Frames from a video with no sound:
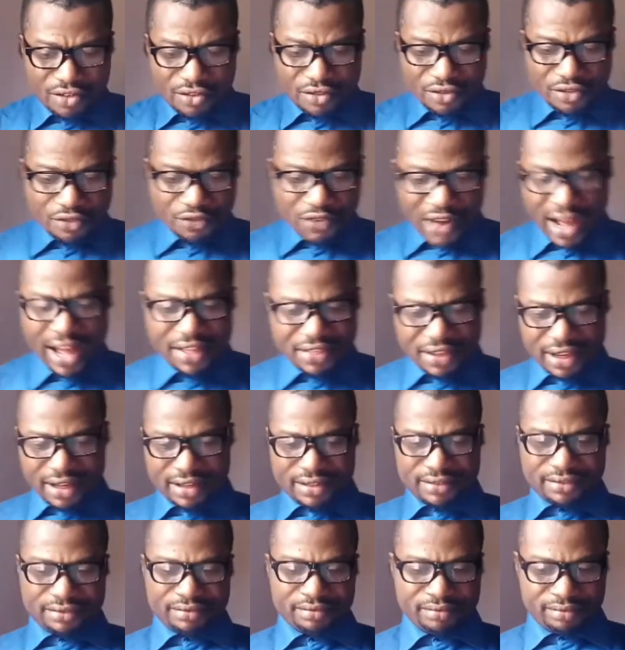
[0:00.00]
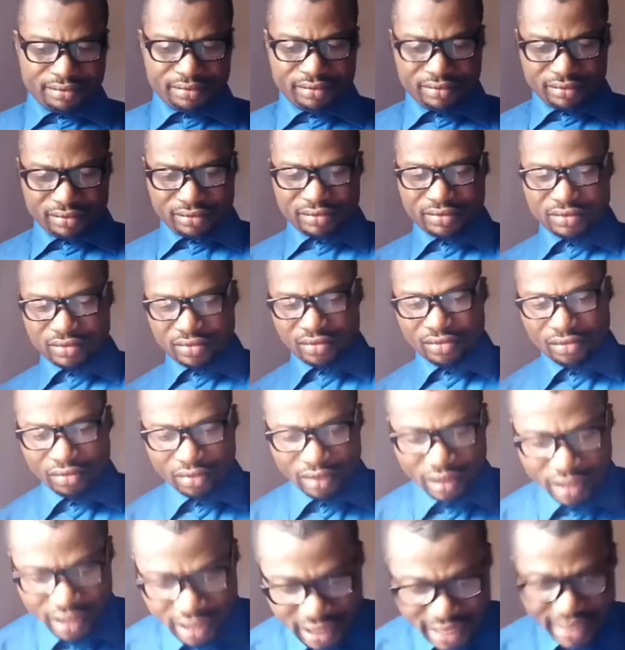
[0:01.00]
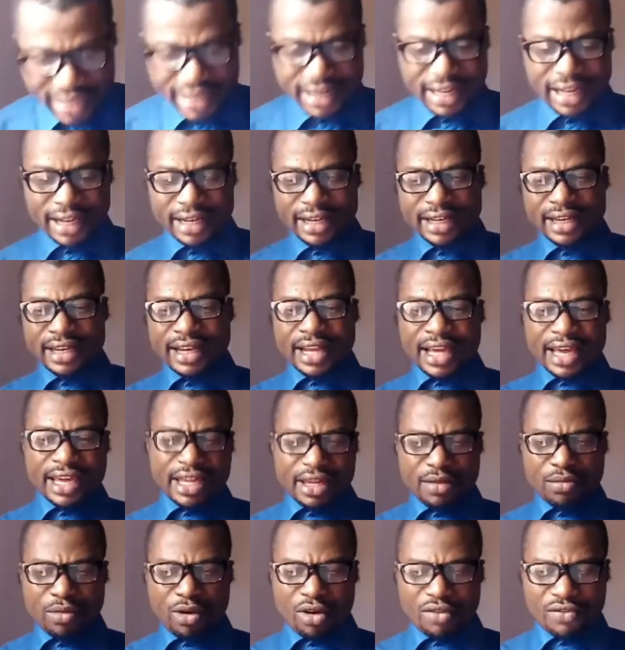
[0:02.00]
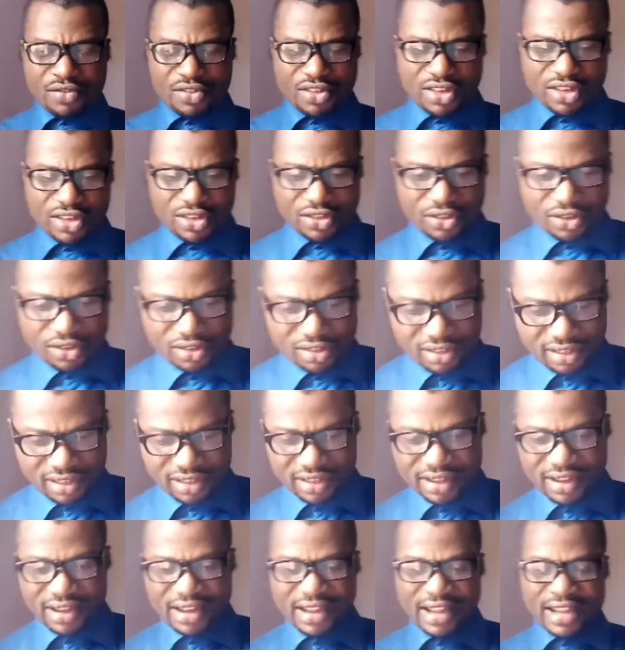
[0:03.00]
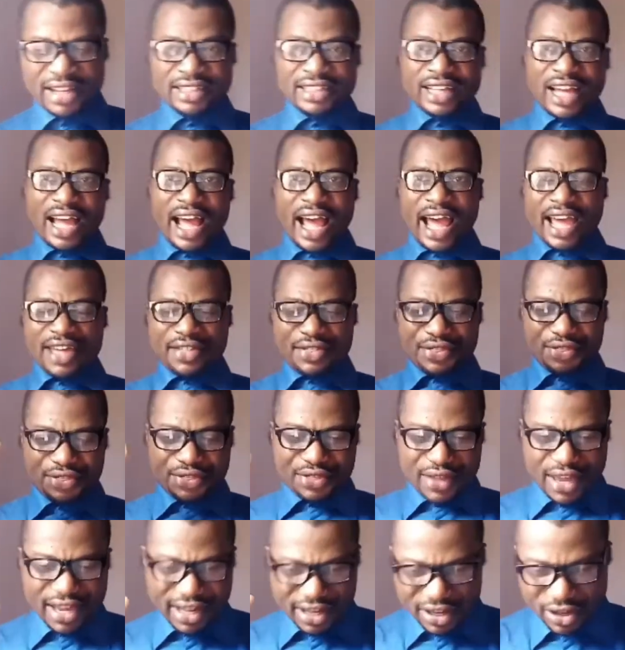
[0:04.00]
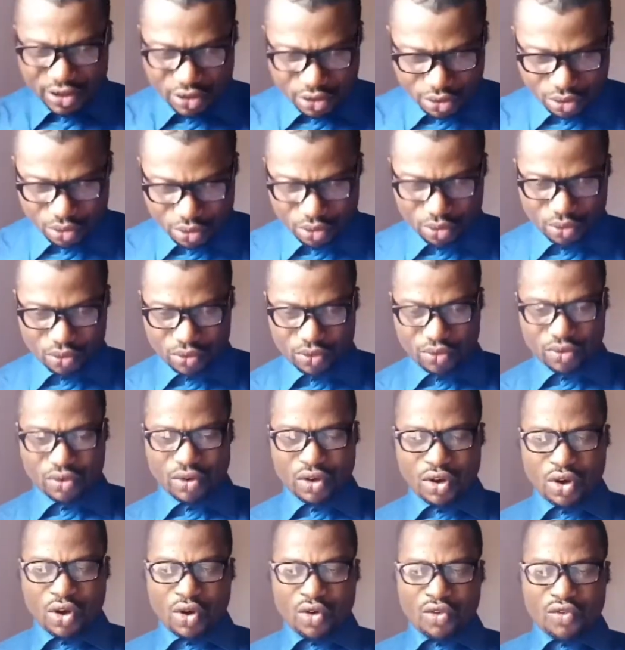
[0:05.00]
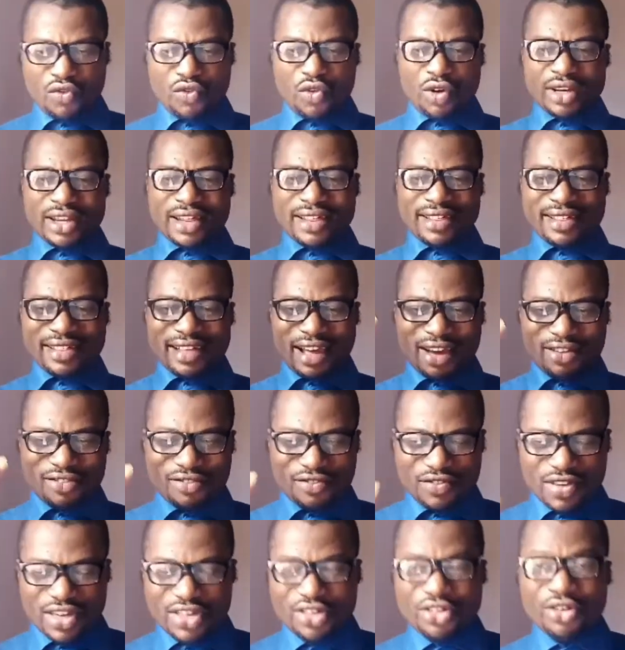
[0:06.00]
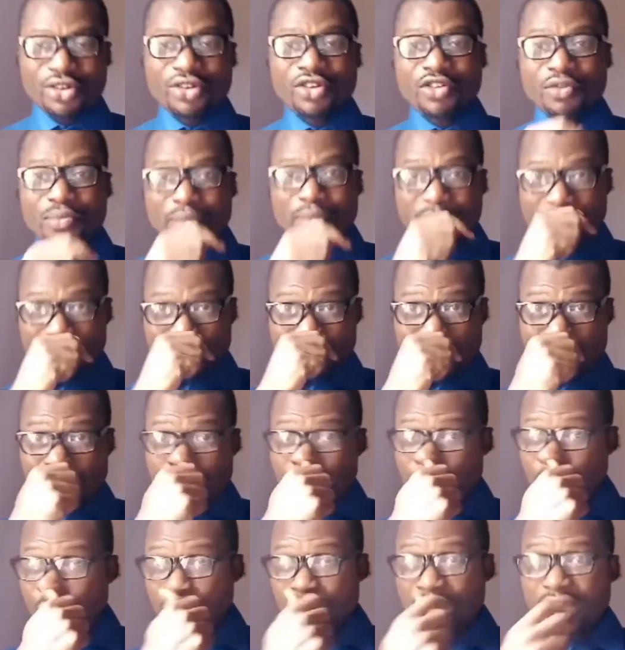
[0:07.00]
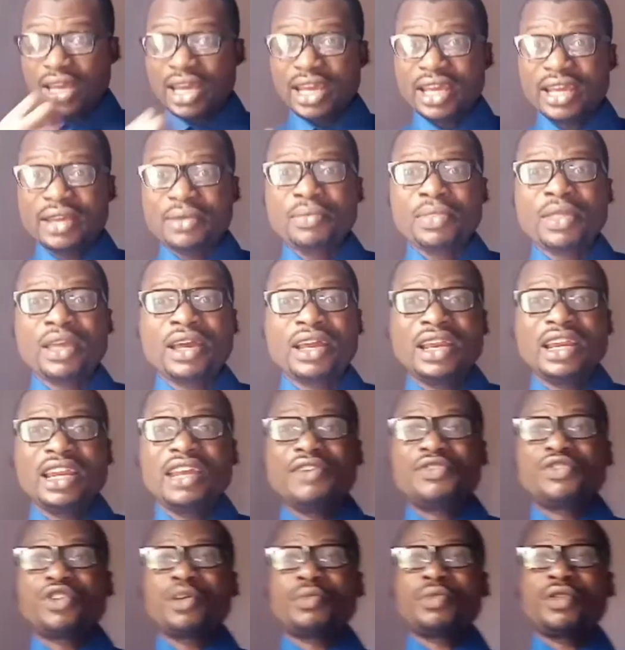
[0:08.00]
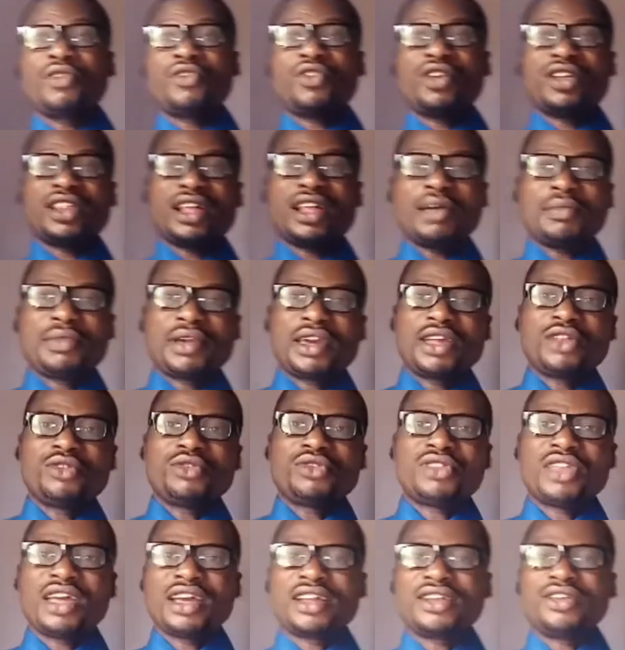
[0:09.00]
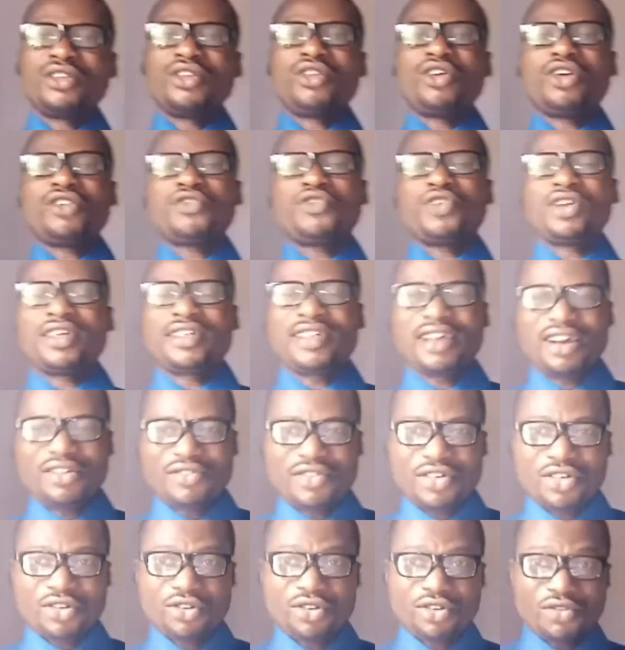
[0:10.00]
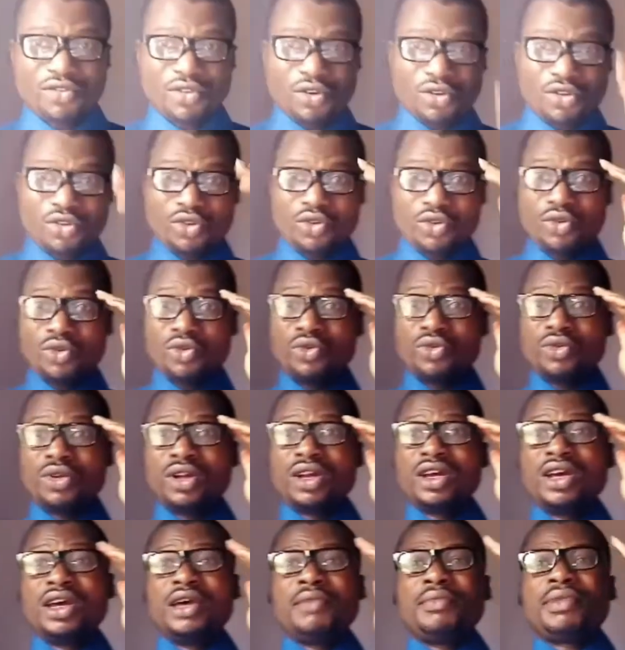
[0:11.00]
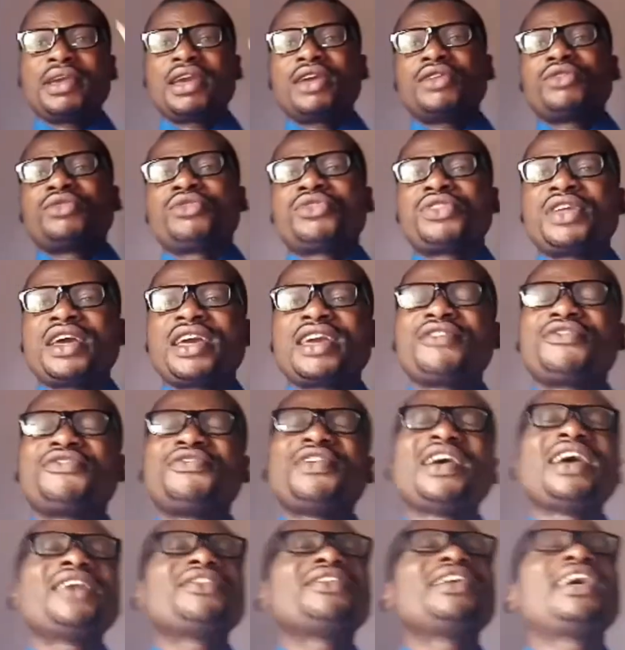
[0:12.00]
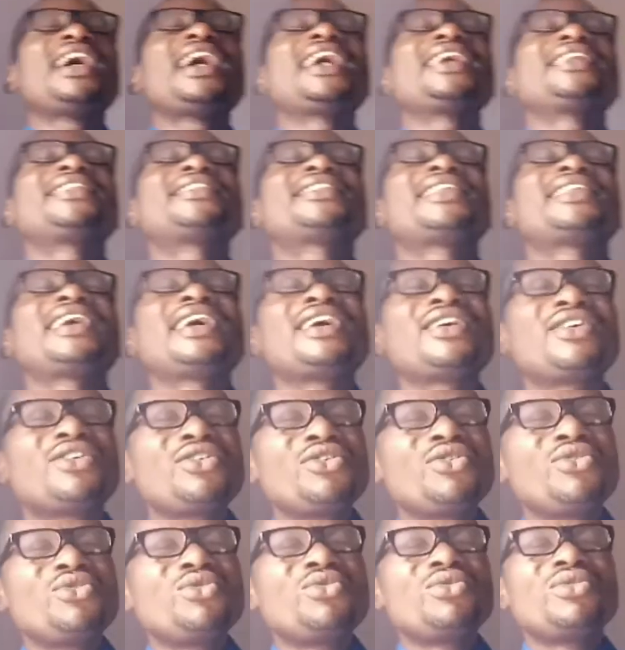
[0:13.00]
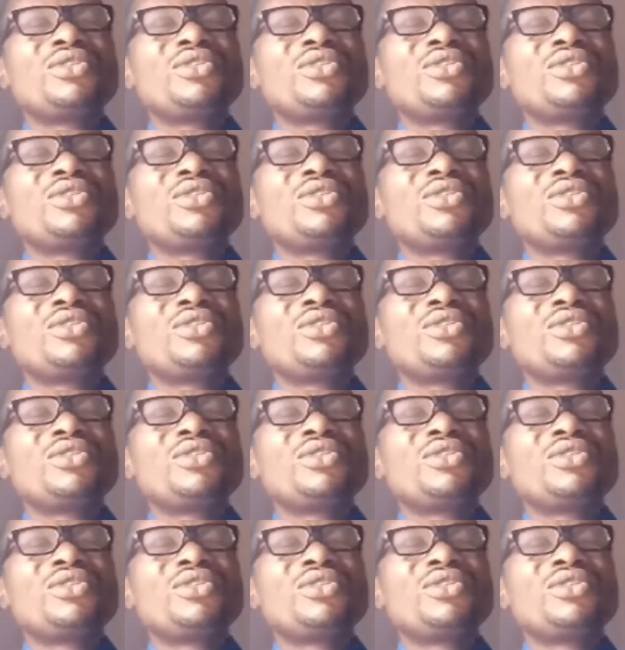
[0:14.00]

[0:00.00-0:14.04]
Father, In the name of Jesus, I thank you for the salvation of my soul today. Lift up your voice and begin to thank the Lord for the salvation of your soul. Begin to thank him. Father, I thank you.